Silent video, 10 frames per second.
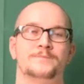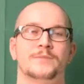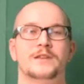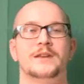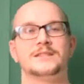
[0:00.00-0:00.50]

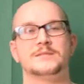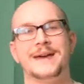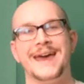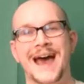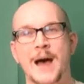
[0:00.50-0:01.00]
And you get some
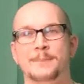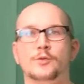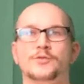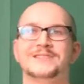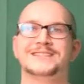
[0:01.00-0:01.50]

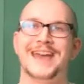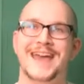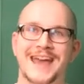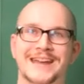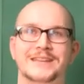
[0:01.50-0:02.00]
apples and
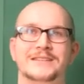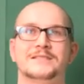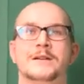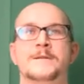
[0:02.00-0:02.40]
candies,